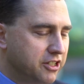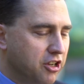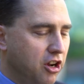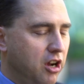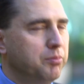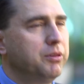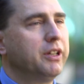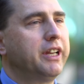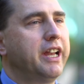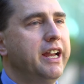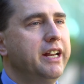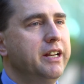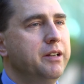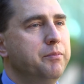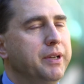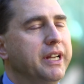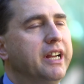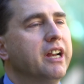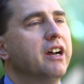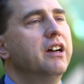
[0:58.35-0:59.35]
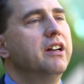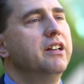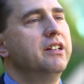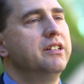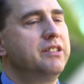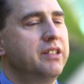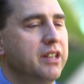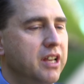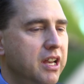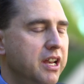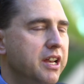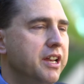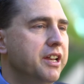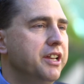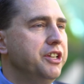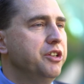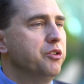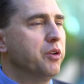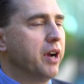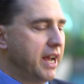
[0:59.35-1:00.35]
complicated because
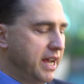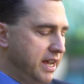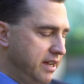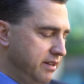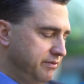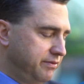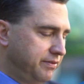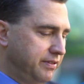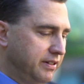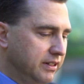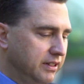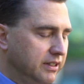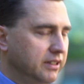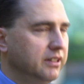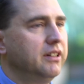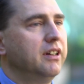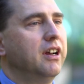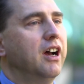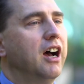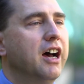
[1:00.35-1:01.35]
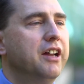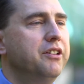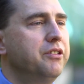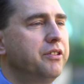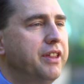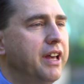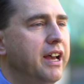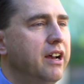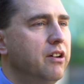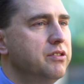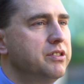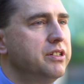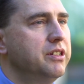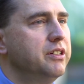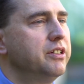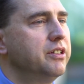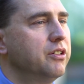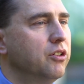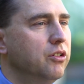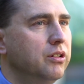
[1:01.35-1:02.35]
you have
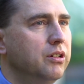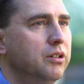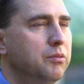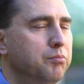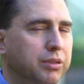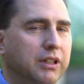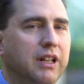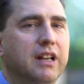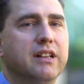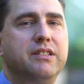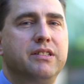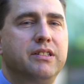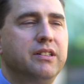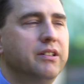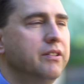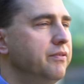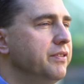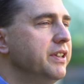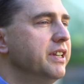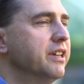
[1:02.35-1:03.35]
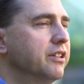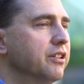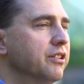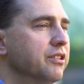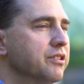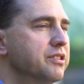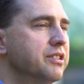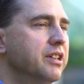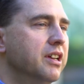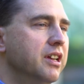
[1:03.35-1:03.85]
100,000 plus vehicles